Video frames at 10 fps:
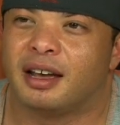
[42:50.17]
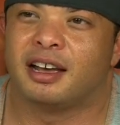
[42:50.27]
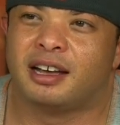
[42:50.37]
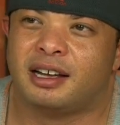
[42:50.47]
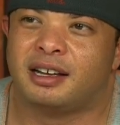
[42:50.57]

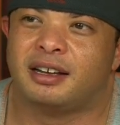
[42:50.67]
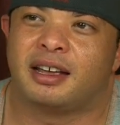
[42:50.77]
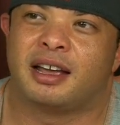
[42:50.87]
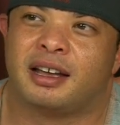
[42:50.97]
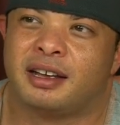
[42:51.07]

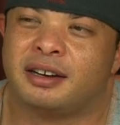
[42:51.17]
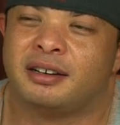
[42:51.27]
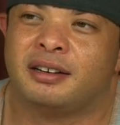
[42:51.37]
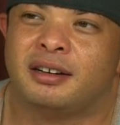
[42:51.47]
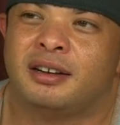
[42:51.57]

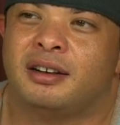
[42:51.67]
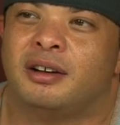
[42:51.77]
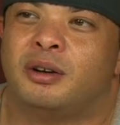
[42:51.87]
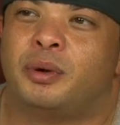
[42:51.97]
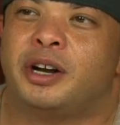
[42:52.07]
And
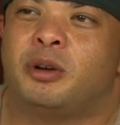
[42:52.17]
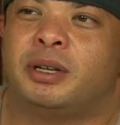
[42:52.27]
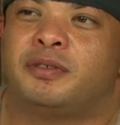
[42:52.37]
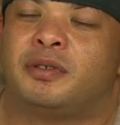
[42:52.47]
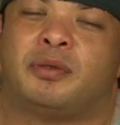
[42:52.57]
what I know
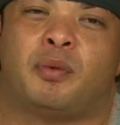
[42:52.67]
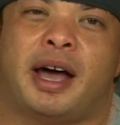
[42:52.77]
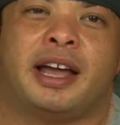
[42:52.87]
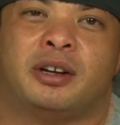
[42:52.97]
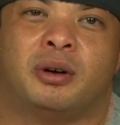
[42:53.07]
about
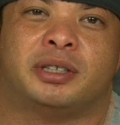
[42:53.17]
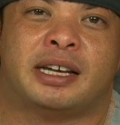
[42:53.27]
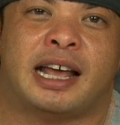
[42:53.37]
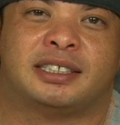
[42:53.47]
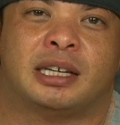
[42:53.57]
why I know
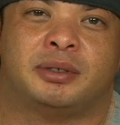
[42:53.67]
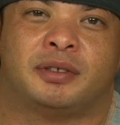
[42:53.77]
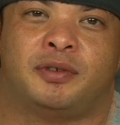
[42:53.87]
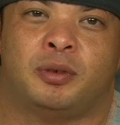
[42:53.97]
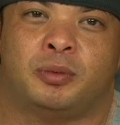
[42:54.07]
that last night was
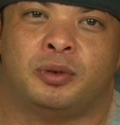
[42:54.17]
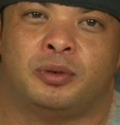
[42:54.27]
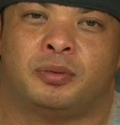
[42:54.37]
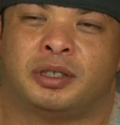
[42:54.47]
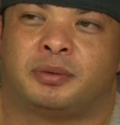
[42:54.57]
the full
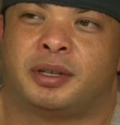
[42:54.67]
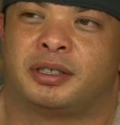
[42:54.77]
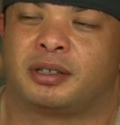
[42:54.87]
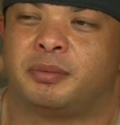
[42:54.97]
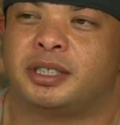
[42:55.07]
moon was
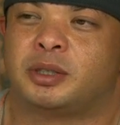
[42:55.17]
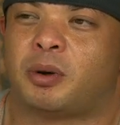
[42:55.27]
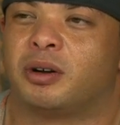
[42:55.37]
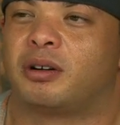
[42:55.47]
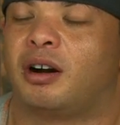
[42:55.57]
because our business
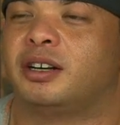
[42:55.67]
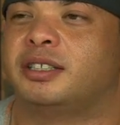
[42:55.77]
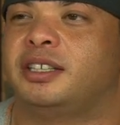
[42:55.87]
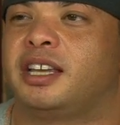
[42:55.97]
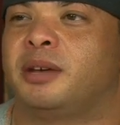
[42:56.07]
partner
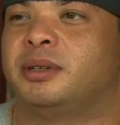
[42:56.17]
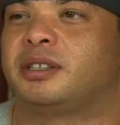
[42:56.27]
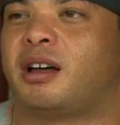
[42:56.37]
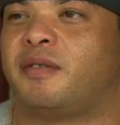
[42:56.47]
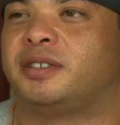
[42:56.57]
Carlos, he came into
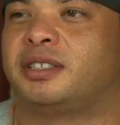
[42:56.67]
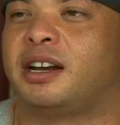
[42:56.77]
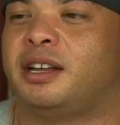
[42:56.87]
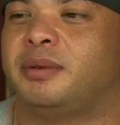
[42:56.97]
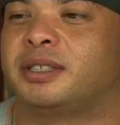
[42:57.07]
the office
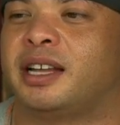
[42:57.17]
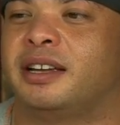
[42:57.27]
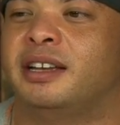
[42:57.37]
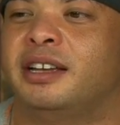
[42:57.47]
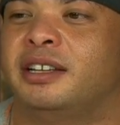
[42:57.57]
and he was
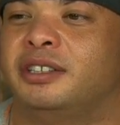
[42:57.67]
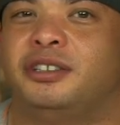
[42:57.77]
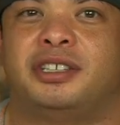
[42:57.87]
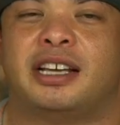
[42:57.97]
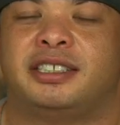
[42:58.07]
like,
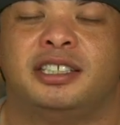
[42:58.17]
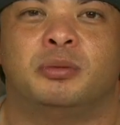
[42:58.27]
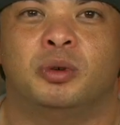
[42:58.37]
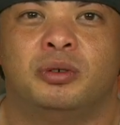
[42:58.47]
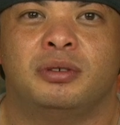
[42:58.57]
"Did you guys see the
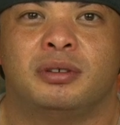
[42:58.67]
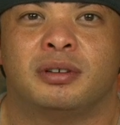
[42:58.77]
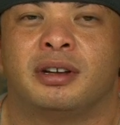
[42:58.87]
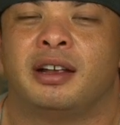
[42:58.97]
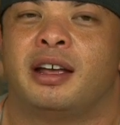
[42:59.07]
moon?"
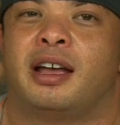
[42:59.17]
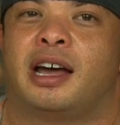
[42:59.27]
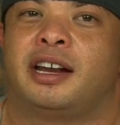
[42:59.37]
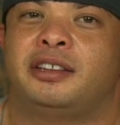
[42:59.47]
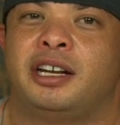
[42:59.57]

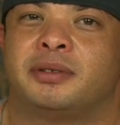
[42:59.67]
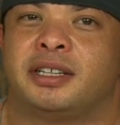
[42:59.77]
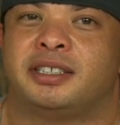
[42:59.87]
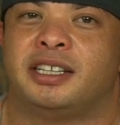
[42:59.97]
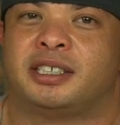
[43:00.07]
And I thought he was
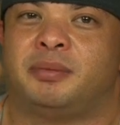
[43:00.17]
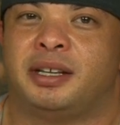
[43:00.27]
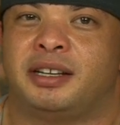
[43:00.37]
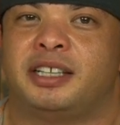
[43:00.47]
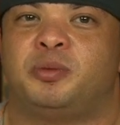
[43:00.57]
gonna say
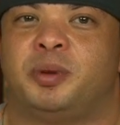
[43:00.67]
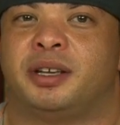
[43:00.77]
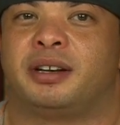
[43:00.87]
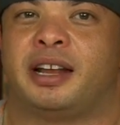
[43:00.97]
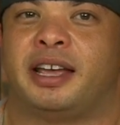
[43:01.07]
something
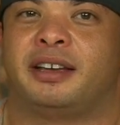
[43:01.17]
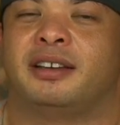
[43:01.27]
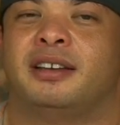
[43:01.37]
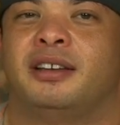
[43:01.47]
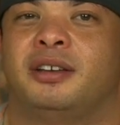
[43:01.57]
lesbian, like,
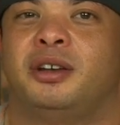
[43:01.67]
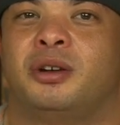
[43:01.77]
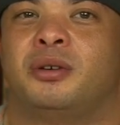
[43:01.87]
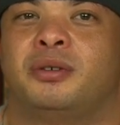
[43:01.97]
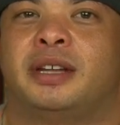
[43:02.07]
you
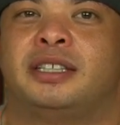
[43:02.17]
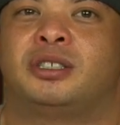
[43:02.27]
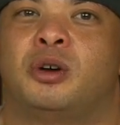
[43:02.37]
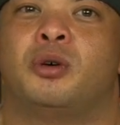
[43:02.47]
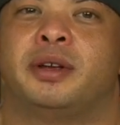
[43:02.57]
know, let's
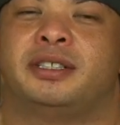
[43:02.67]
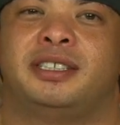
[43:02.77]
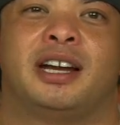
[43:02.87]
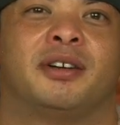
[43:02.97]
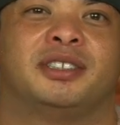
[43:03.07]
go and
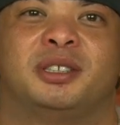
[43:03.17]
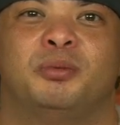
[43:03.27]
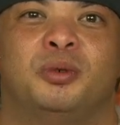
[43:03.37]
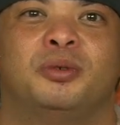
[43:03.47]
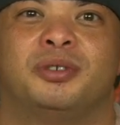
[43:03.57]
stare at the
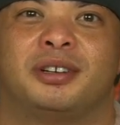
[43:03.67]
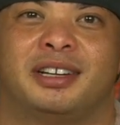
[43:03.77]
moon.